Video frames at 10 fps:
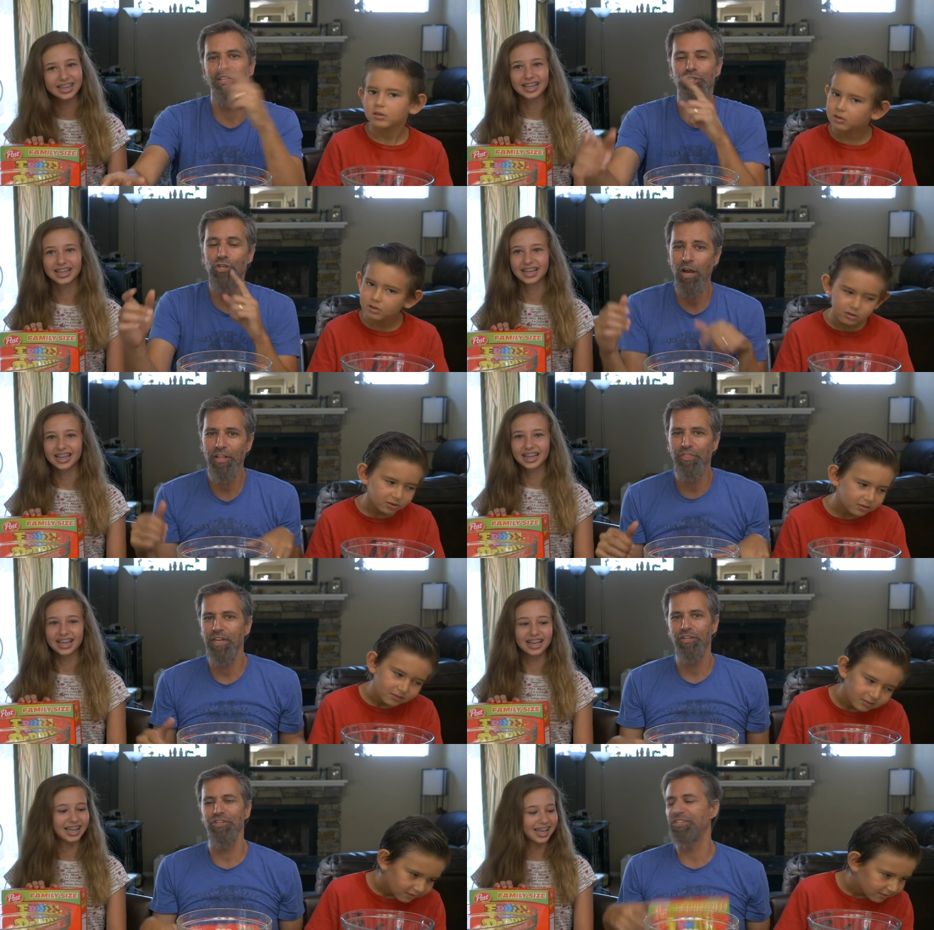Speaker 1: is Johnna
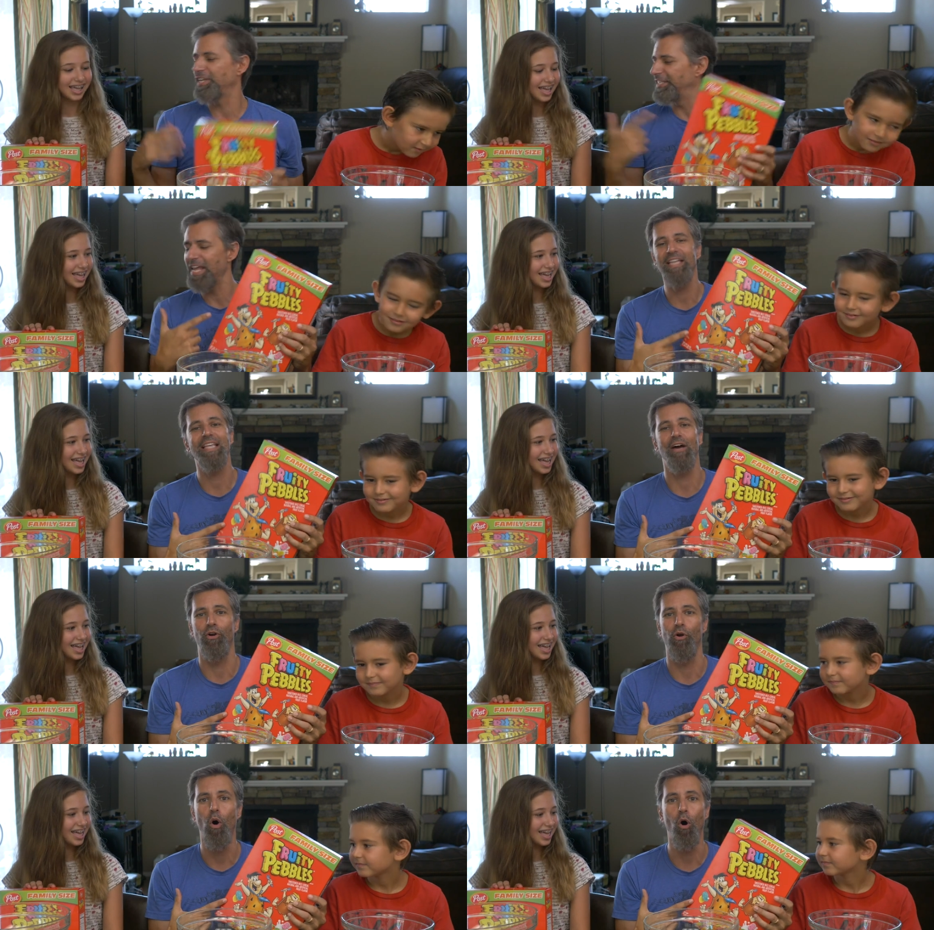thinks she's gonna take down
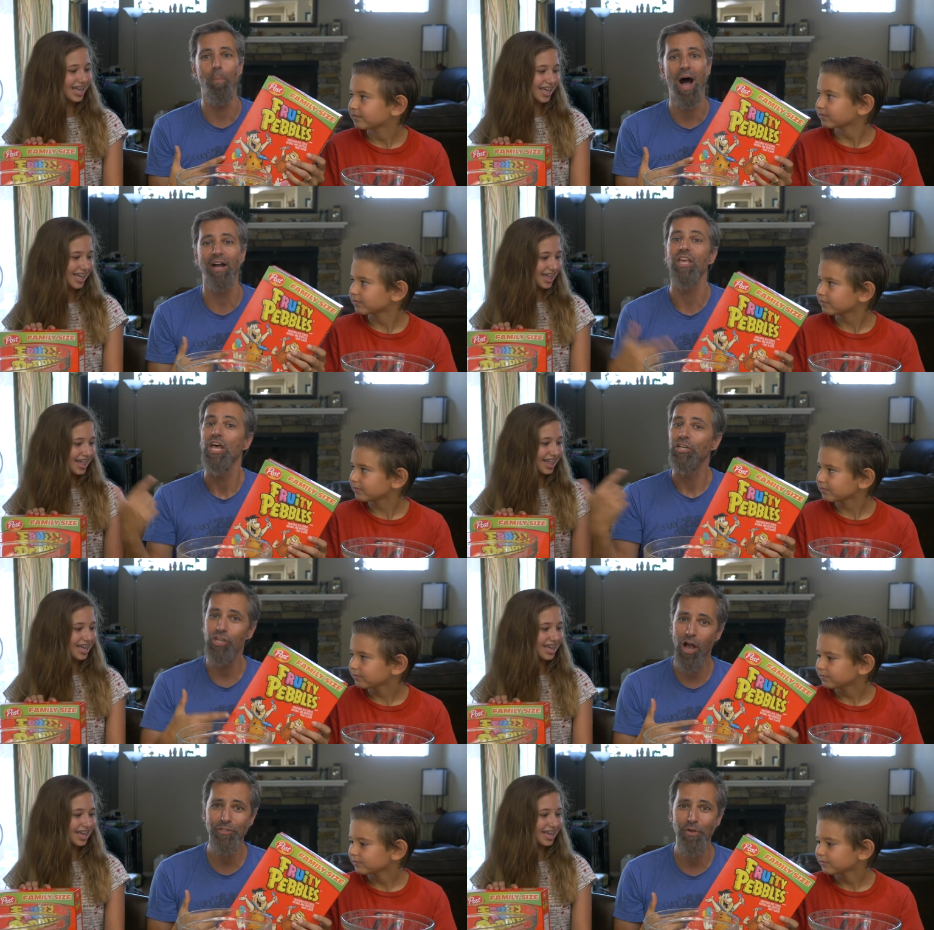her whole box. She
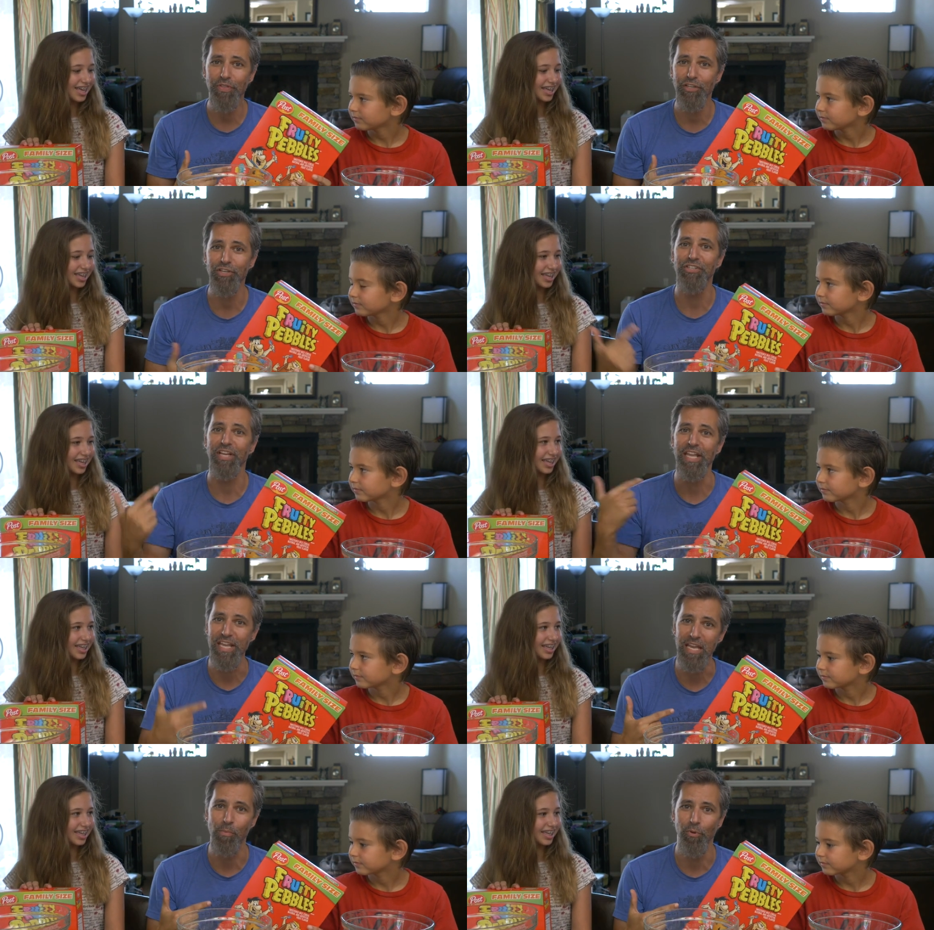also thinks she's gonna
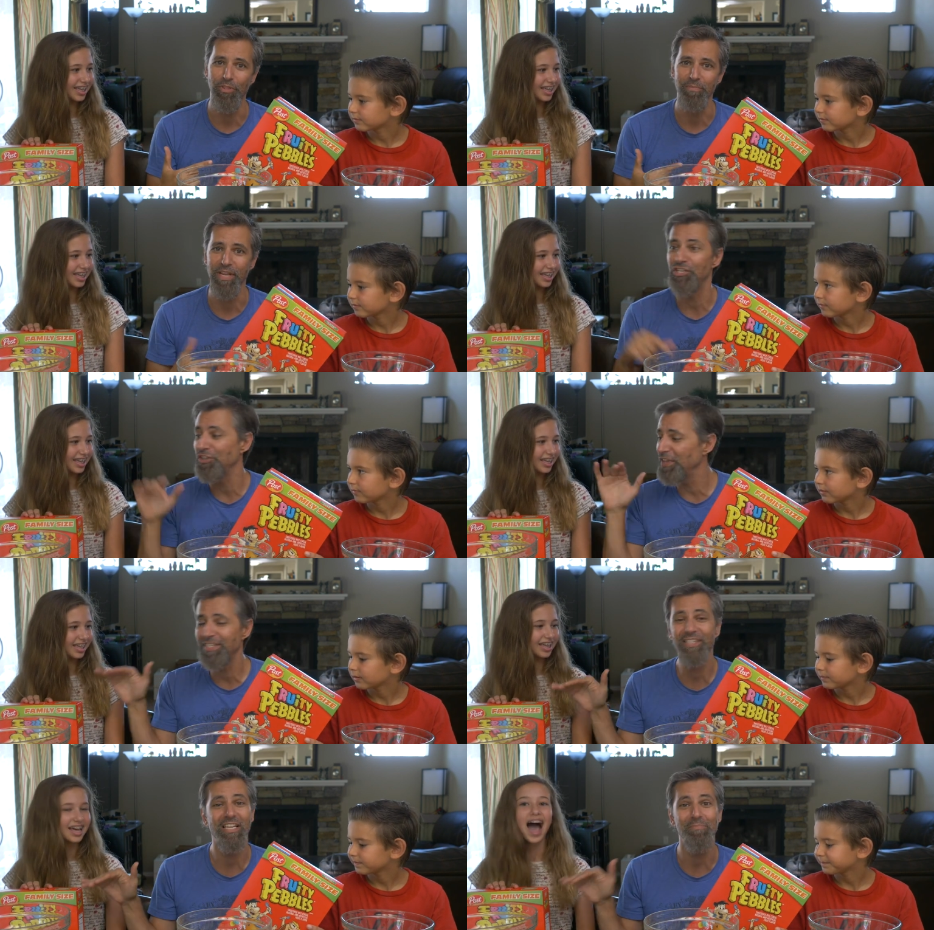eat more than me. She thinks
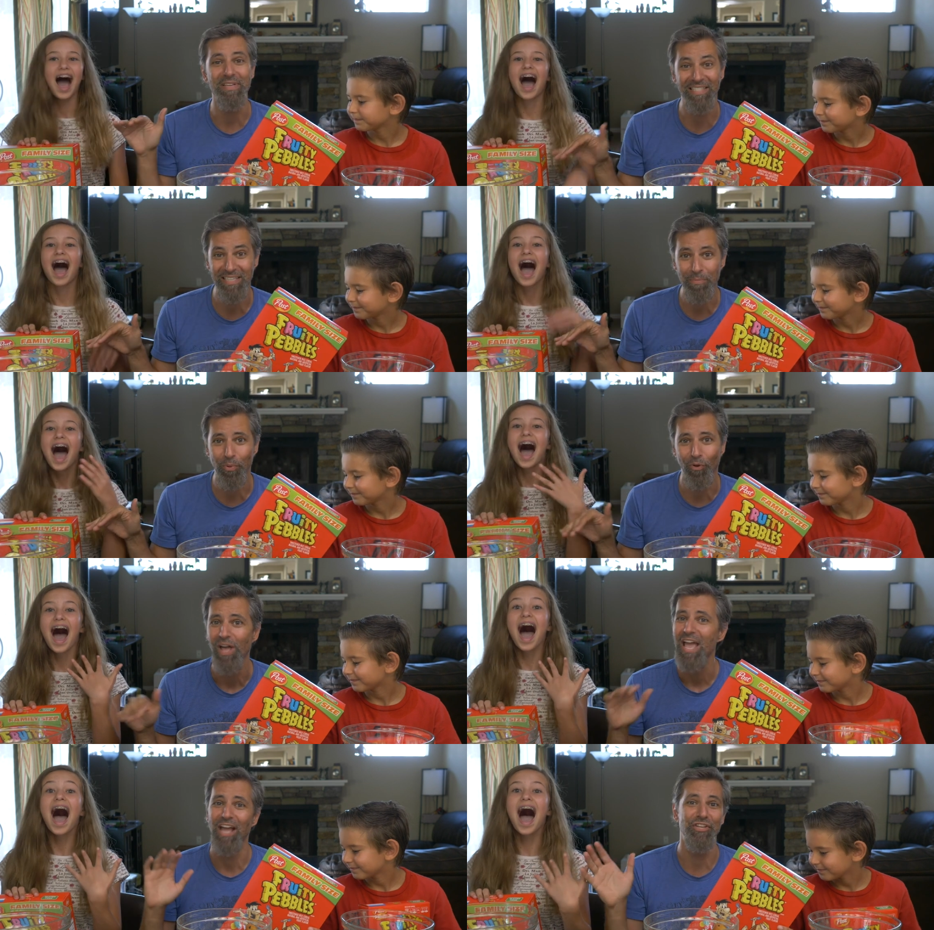it's gonna be simple
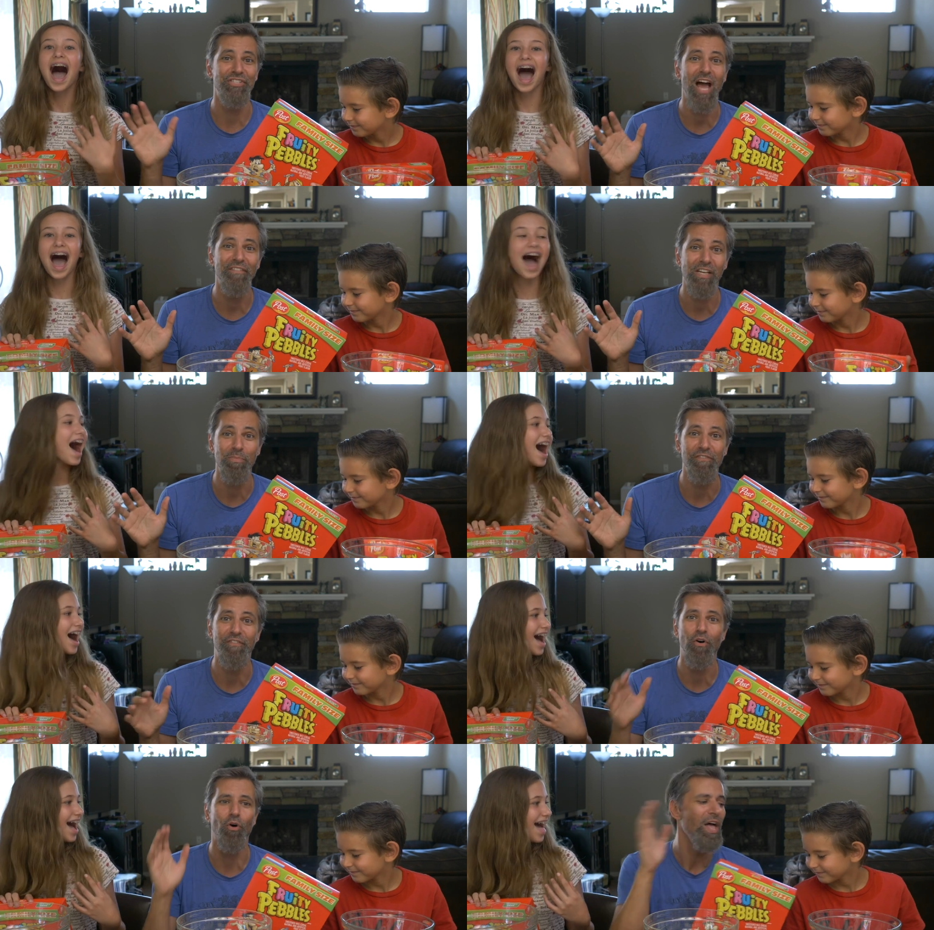and she's not gonna be
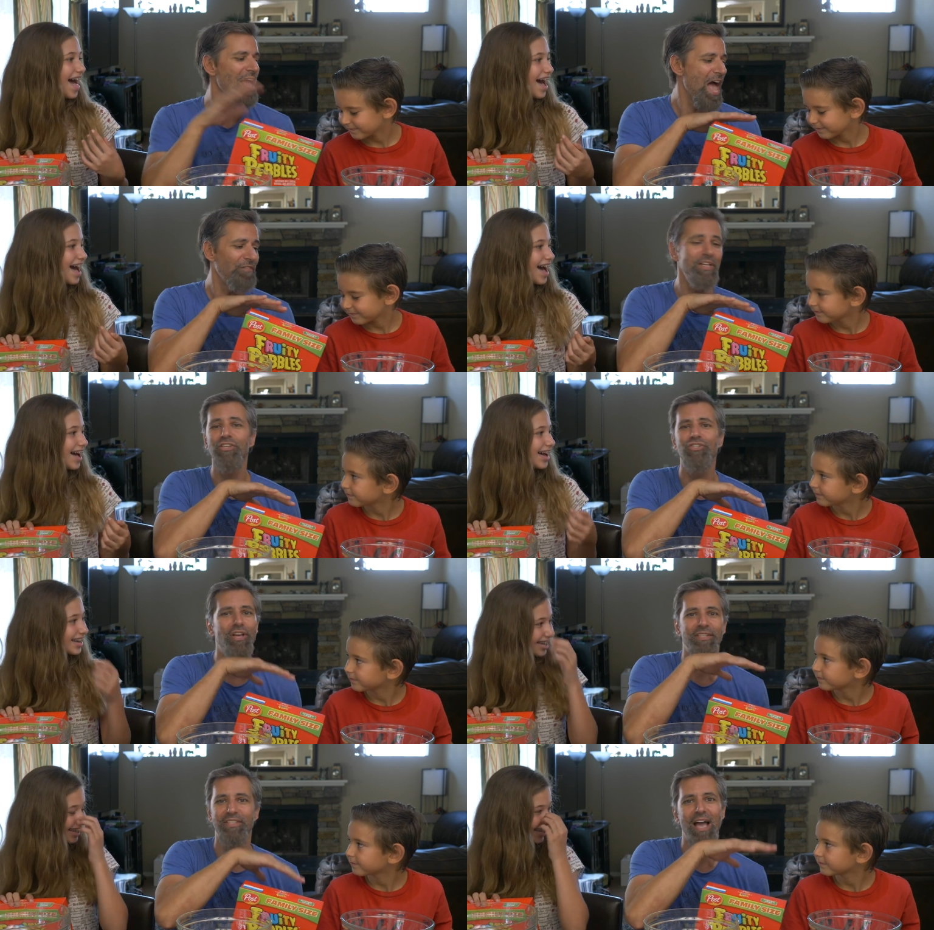full. Evan has
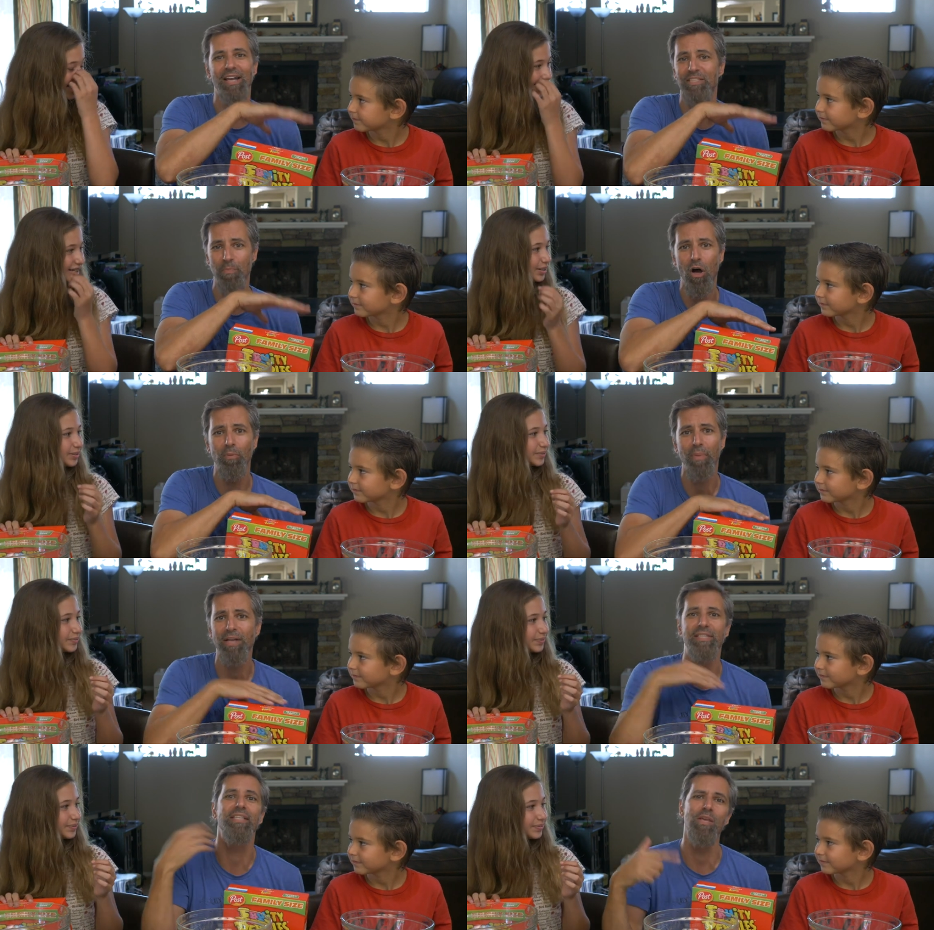just got a smaller
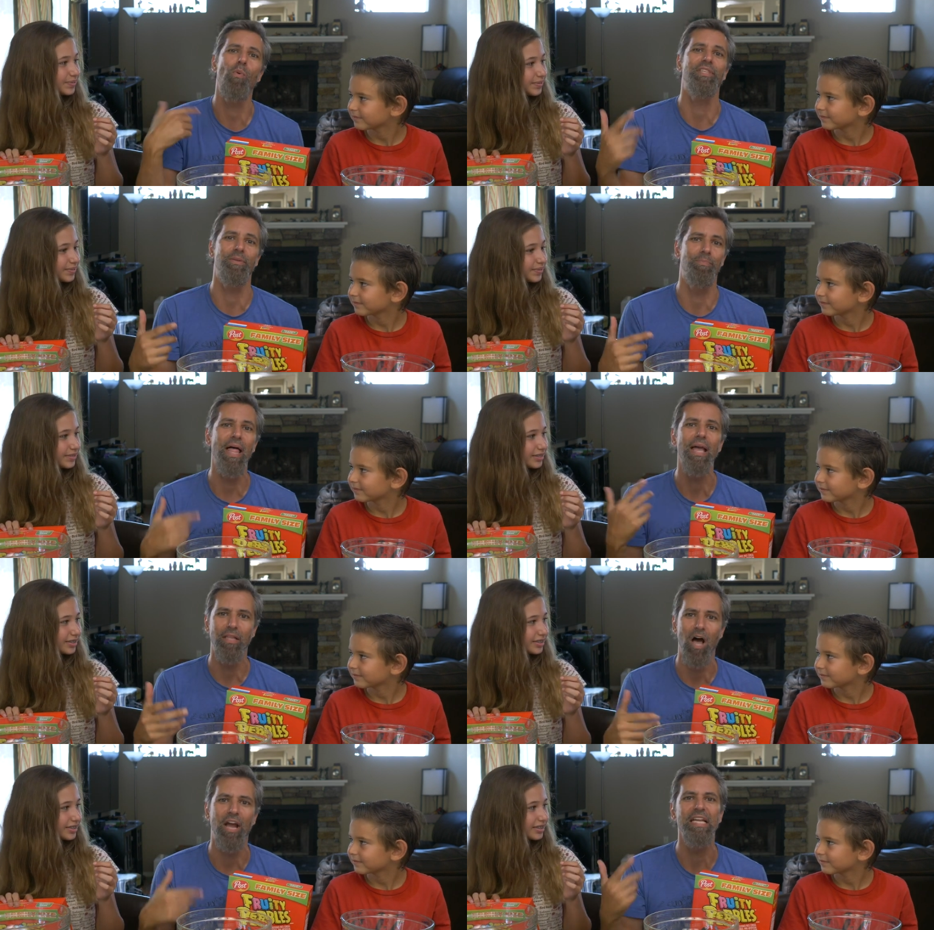box because he wants to play
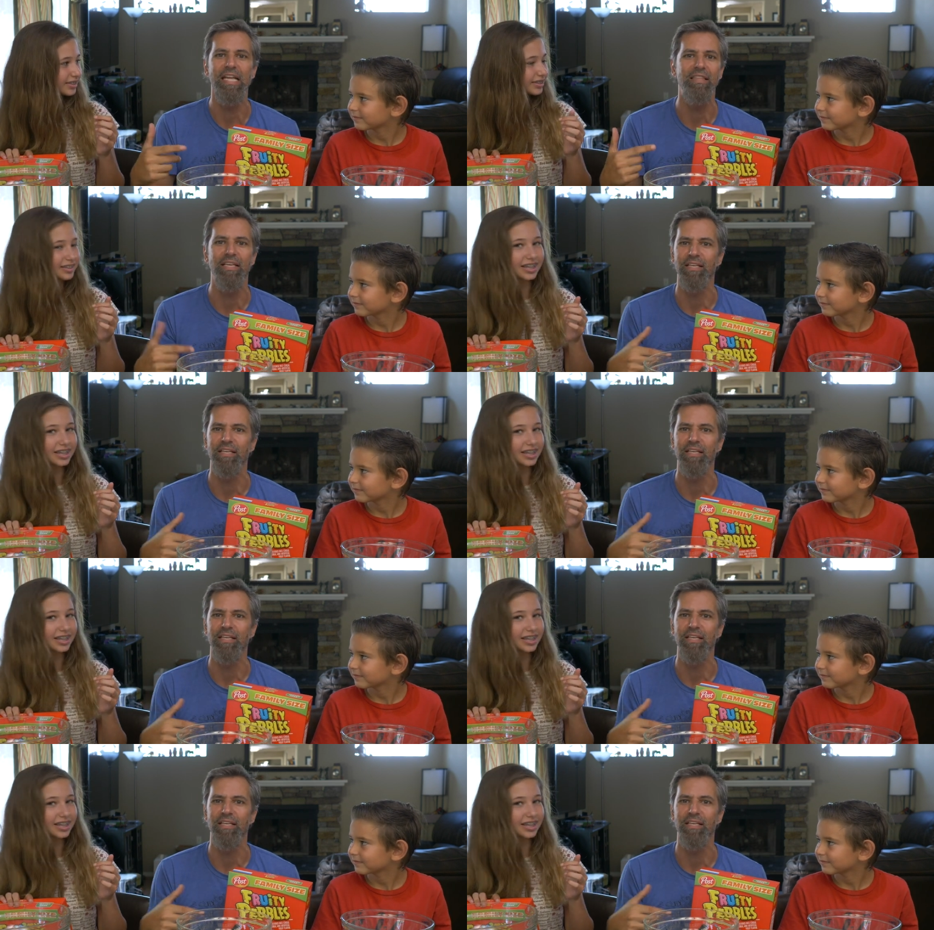along and eat